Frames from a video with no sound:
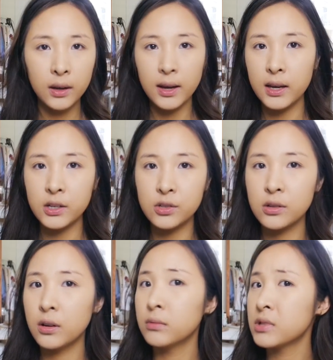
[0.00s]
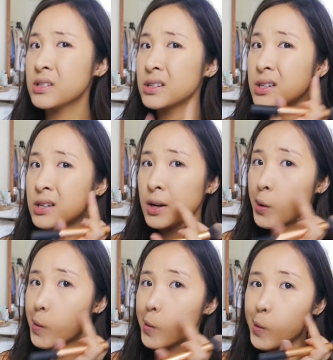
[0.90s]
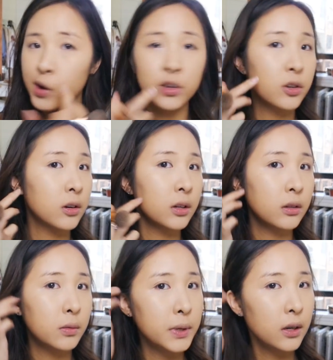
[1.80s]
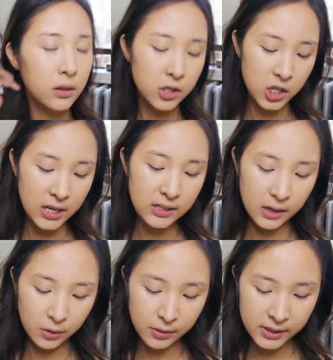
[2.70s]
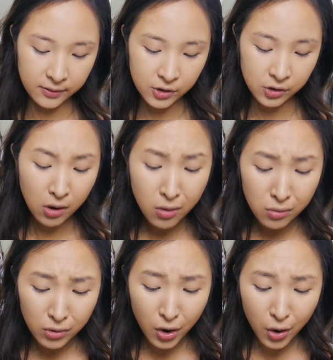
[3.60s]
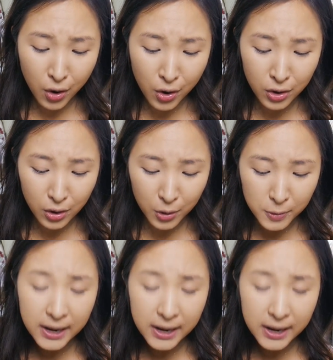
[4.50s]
Okay, so I'm just gonna contour a little bit on the cheeks. I always have to do, oh no, look